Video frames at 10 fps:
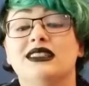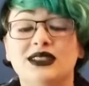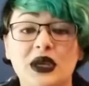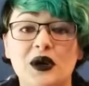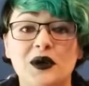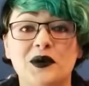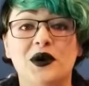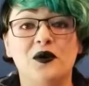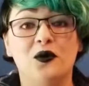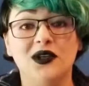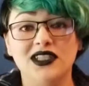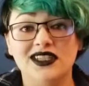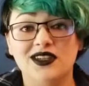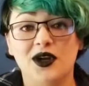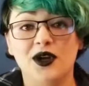So we'll
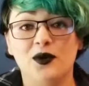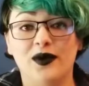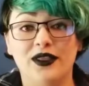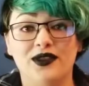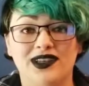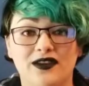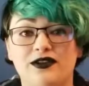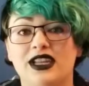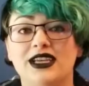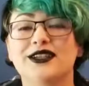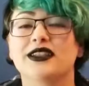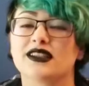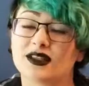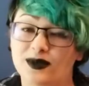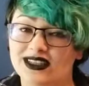start with divination
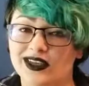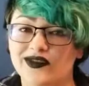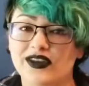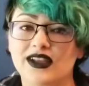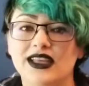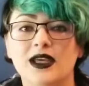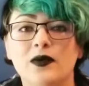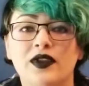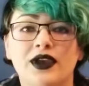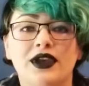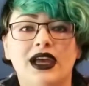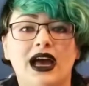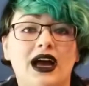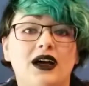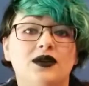specifically.
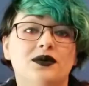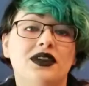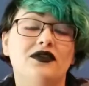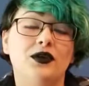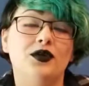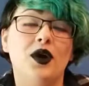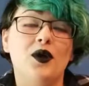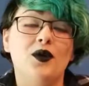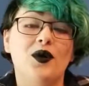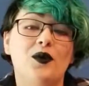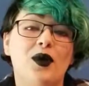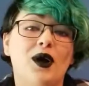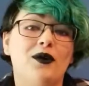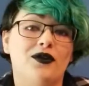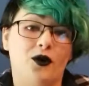If you know
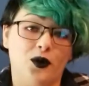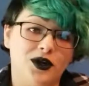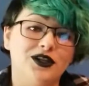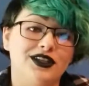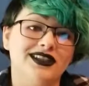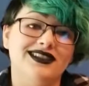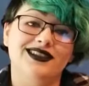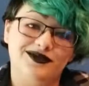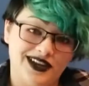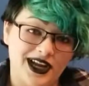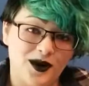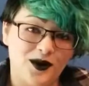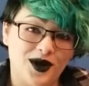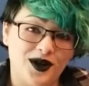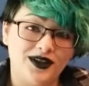about the origins of tarot
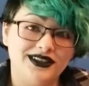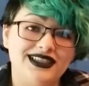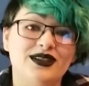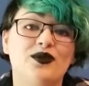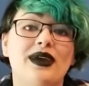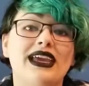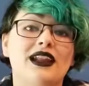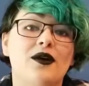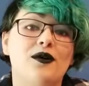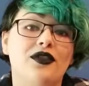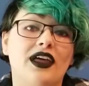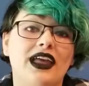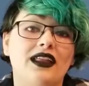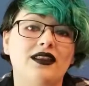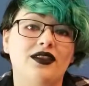cards, you may know
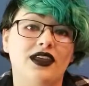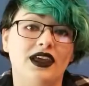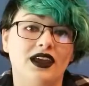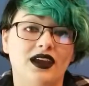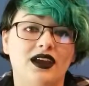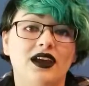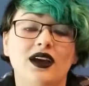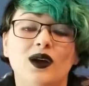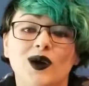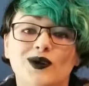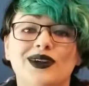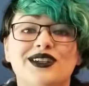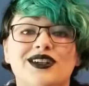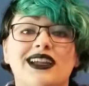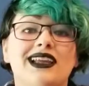that they
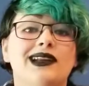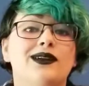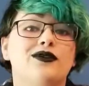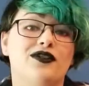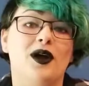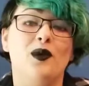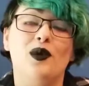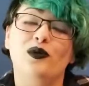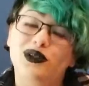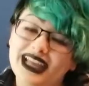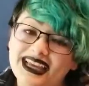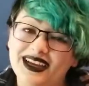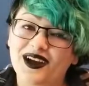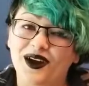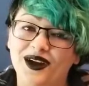originated from playing
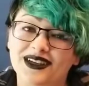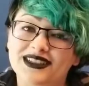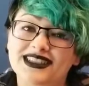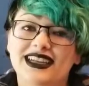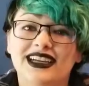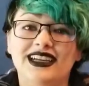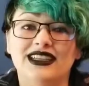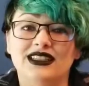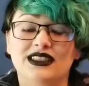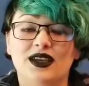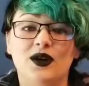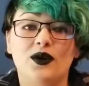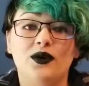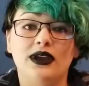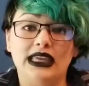cards.
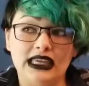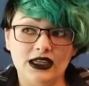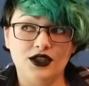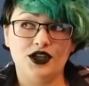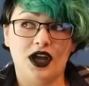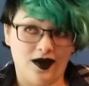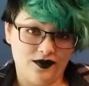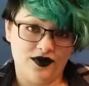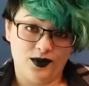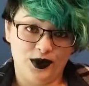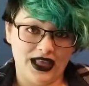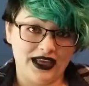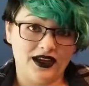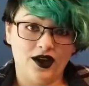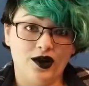So each of the
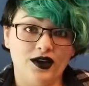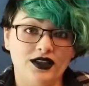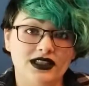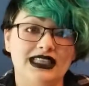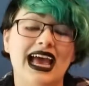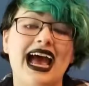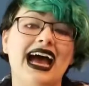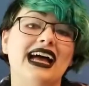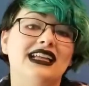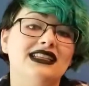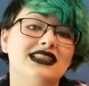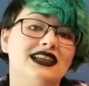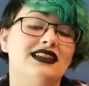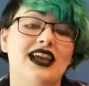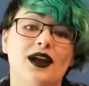playing cards has a
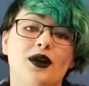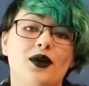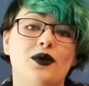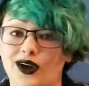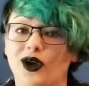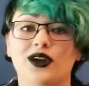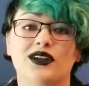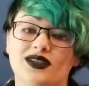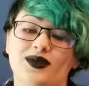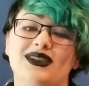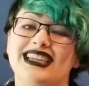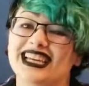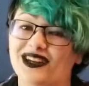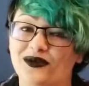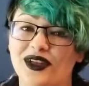tarot card
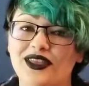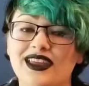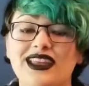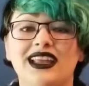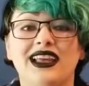associated with it.